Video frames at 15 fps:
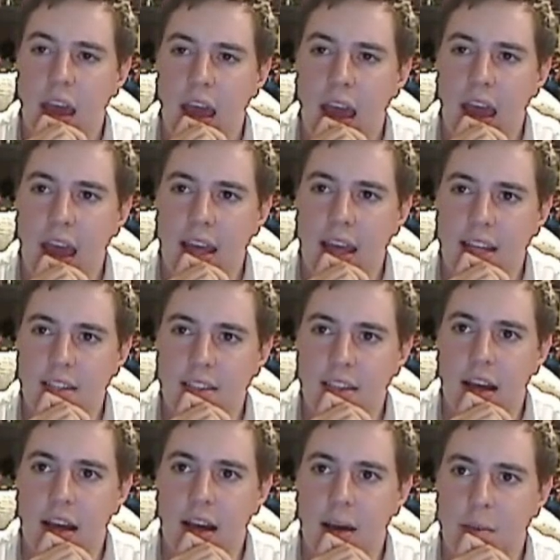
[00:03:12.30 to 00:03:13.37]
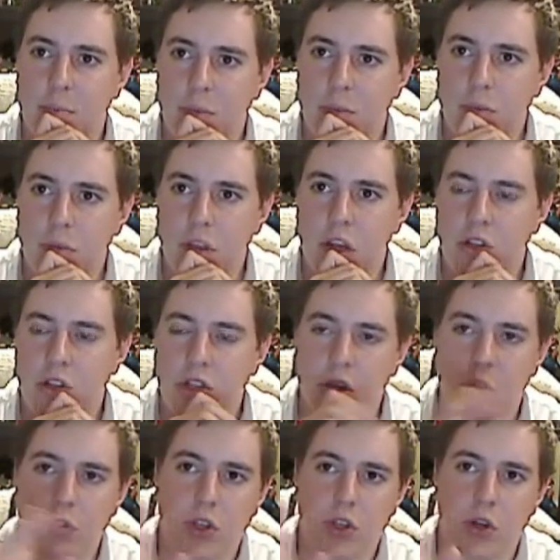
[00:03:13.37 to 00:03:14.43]
And, uh, you know,
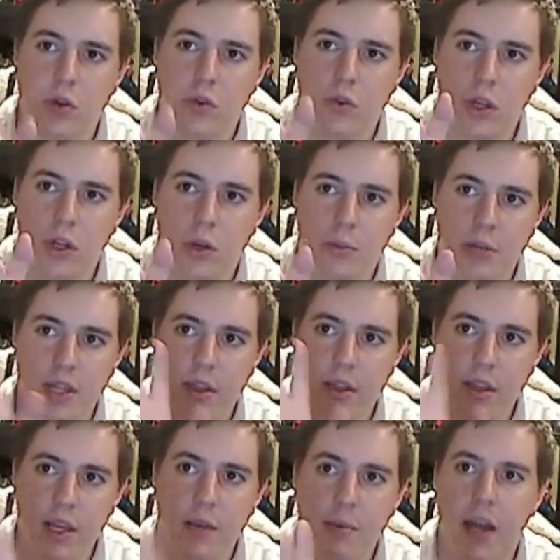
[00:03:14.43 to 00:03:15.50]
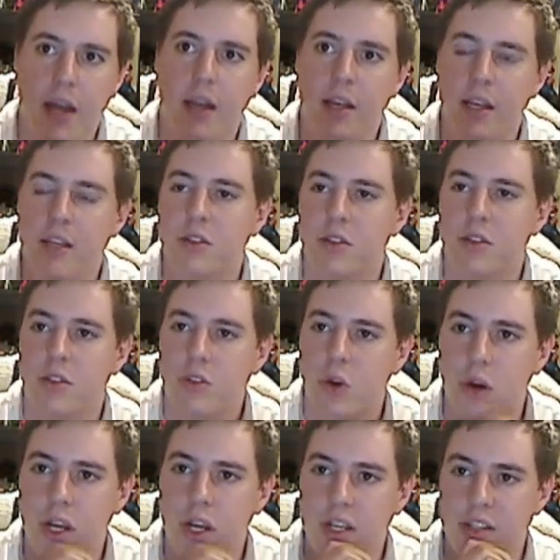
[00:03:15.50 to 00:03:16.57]
so, so, you know, but the thing about it is, the
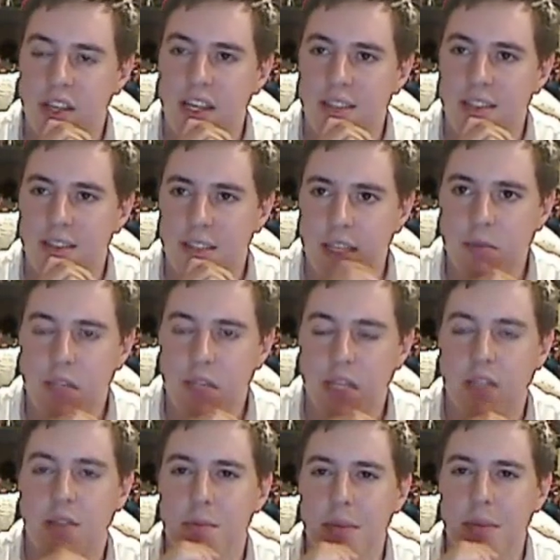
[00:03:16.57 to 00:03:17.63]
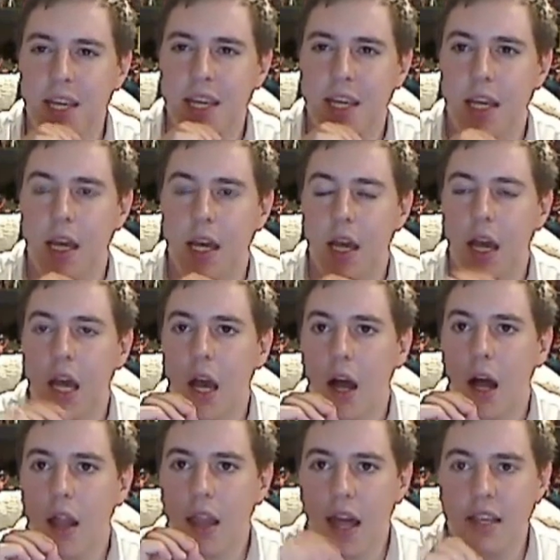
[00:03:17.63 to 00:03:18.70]
story is that it seems like to me
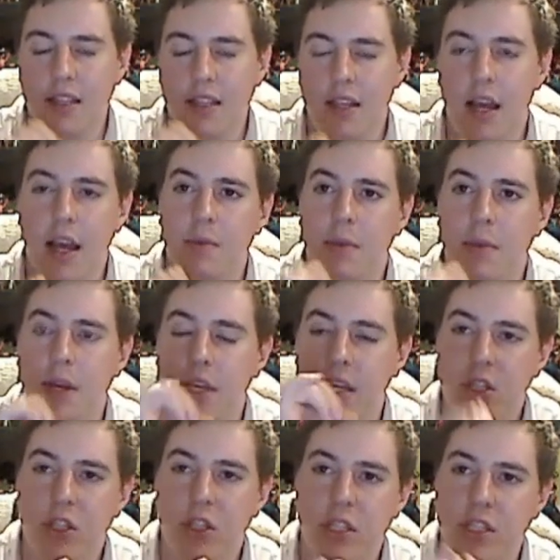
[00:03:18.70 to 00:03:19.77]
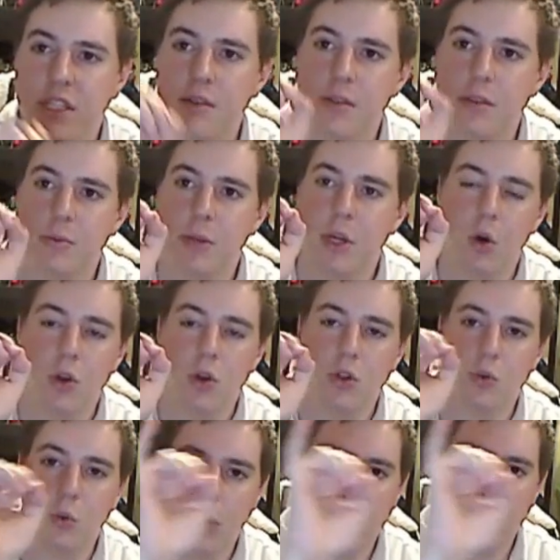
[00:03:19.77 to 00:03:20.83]
a lot of time that Kishi seems to be going
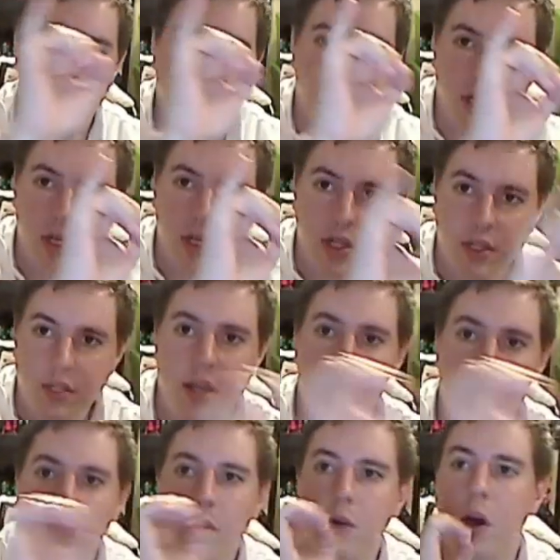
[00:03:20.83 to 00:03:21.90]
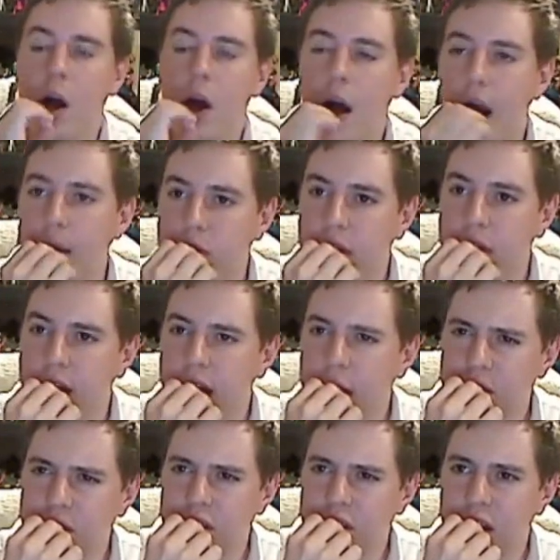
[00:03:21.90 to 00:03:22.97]
towards the Sakura option. And
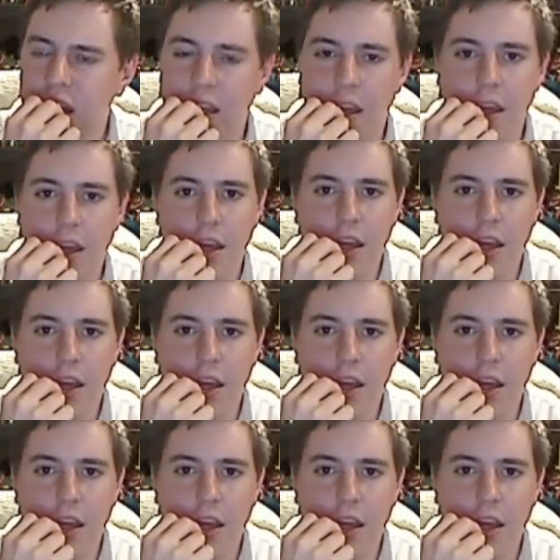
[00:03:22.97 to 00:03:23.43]
I'm just like,